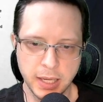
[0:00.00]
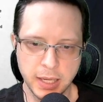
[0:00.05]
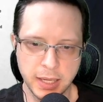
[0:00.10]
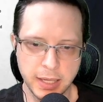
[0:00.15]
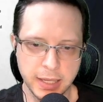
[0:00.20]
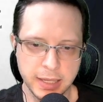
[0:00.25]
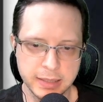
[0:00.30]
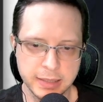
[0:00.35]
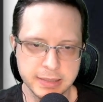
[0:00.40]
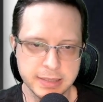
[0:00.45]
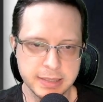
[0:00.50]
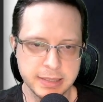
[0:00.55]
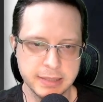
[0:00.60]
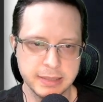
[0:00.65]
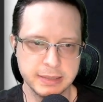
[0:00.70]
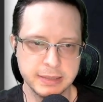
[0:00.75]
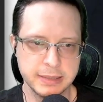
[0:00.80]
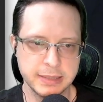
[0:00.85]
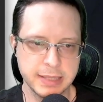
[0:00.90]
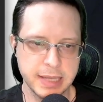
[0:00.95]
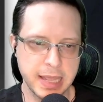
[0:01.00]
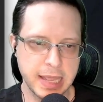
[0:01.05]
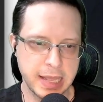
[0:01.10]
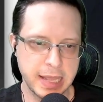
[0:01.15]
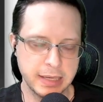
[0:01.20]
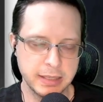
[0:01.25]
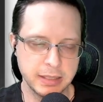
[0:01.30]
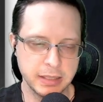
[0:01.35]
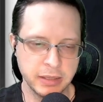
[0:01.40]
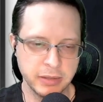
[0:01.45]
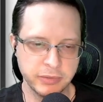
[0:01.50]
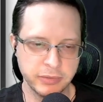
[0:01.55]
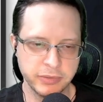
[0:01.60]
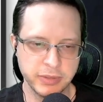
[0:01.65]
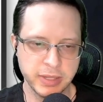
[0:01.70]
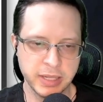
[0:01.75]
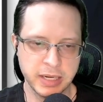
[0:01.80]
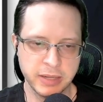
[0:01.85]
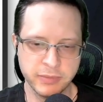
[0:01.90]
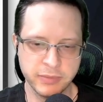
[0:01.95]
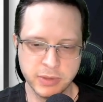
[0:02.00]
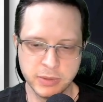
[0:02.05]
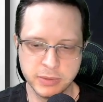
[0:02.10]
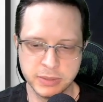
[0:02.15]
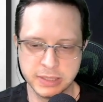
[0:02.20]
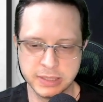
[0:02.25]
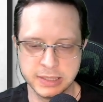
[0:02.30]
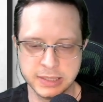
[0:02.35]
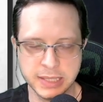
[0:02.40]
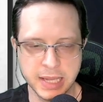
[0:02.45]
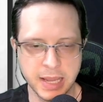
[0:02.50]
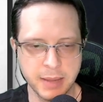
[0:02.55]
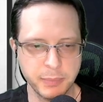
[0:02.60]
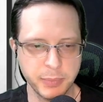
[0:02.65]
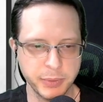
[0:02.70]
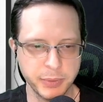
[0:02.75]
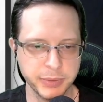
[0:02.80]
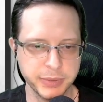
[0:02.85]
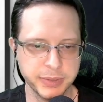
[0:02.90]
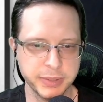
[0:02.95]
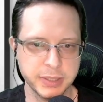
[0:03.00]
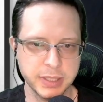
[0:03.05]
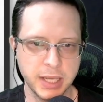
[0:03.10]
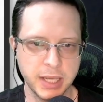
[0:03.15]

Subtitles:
instead of any of those examples,